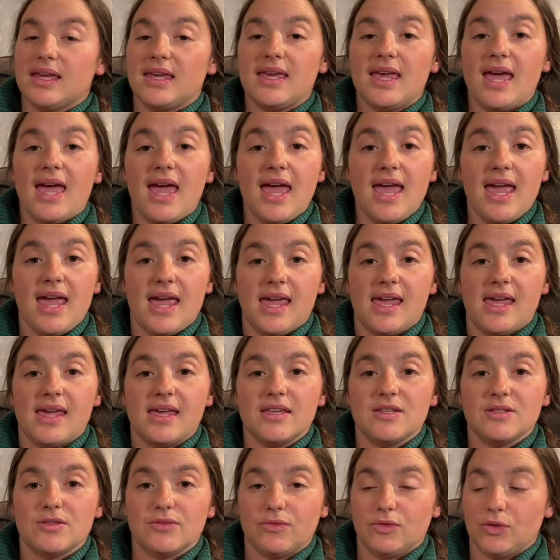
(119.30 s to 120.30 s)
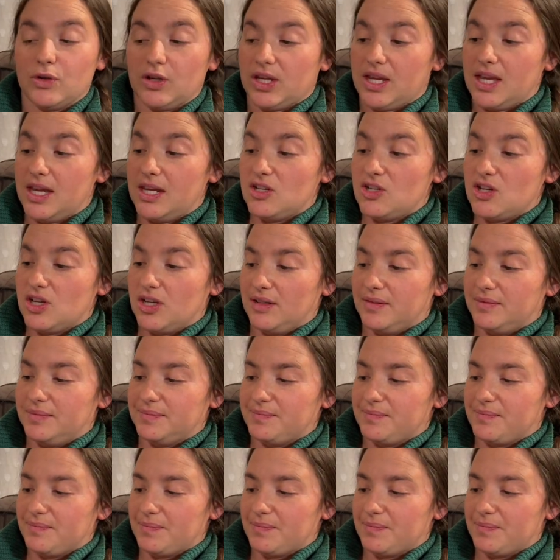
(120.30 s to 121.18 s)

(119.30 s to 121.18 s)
K is for kitchen.